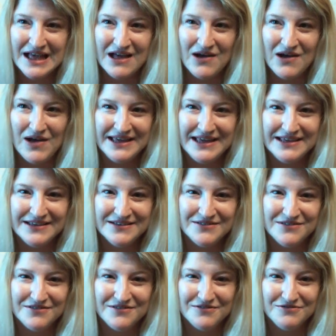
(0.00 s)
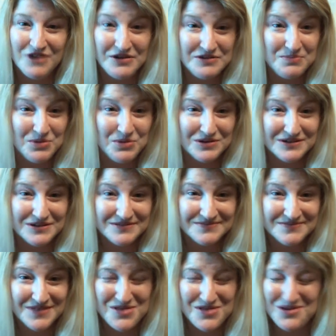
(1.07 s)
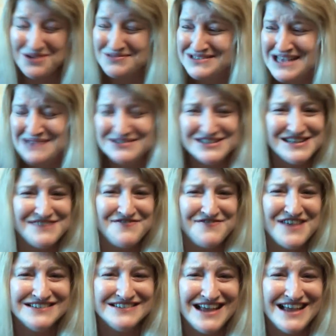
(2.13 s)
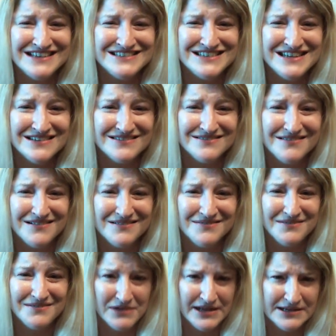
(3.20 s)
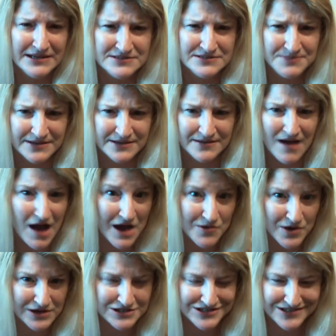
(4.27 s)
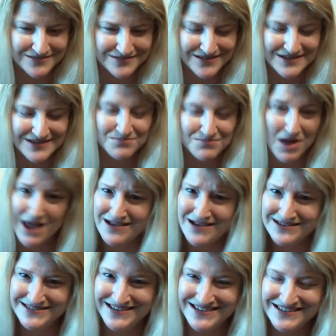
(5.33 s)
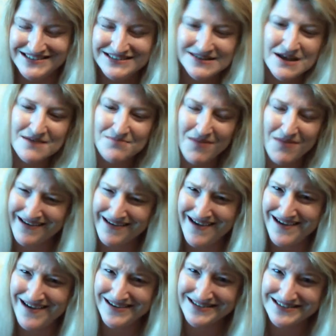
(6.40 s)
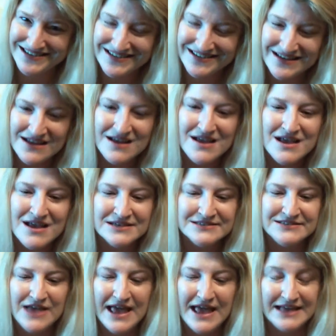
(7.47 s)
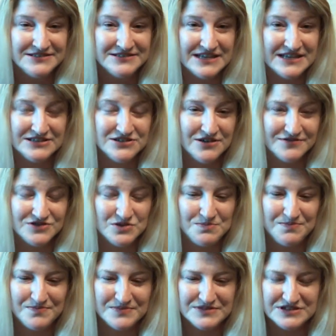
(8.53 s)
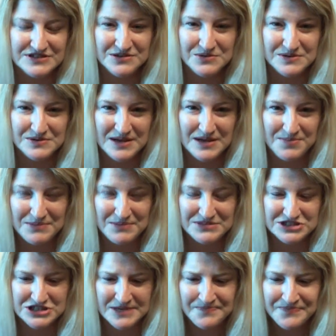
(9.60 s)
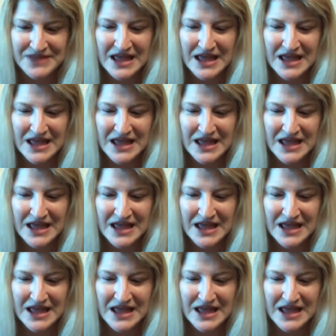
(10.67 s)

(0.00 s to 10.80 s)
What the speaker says: I wrote a book, thought it was absolutely fantastic. Oh, it had to be. I wrote it. My ideas, my character, and sent it off to a publisher.